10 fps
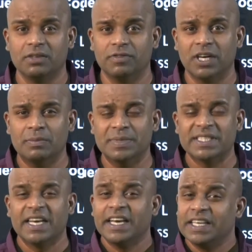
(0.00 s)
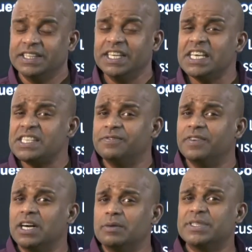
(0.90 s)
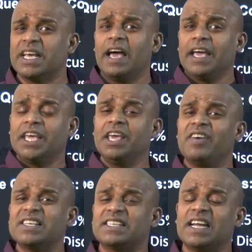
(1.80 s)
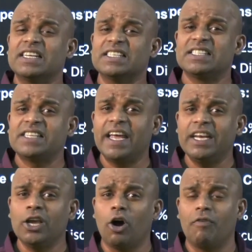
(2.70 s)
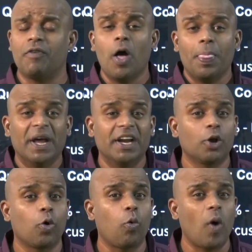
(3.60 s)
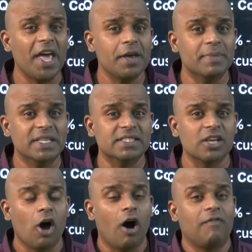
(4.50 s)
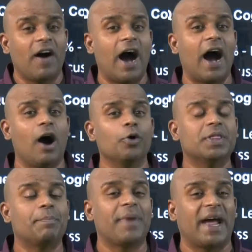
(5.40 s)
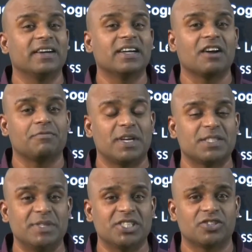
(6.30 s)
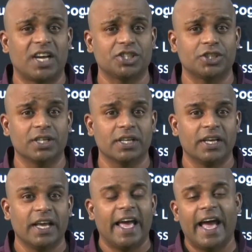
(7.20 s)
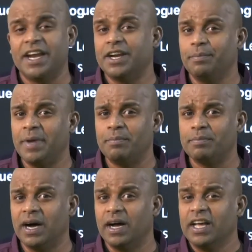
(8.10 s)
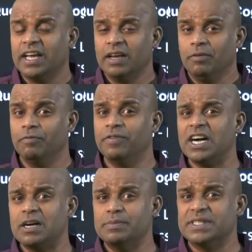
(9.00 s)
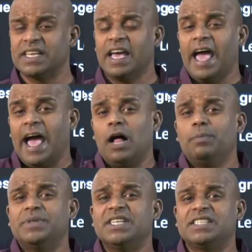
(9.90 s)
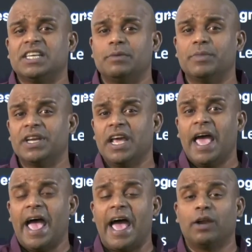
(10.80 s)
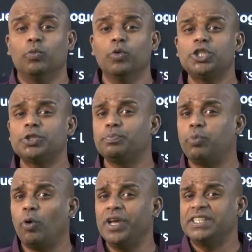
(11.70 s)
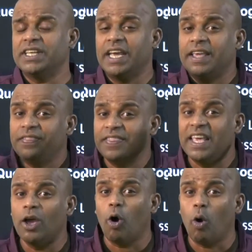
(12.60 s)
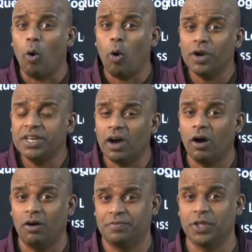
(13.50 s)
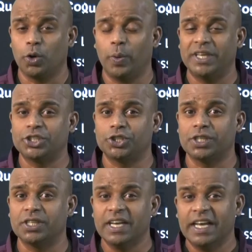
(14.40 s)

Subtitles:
verbs. These verbs give us an understanding of the requirements of how the paragraph must be structured. And remember, verbs help determine at which point in the order of the question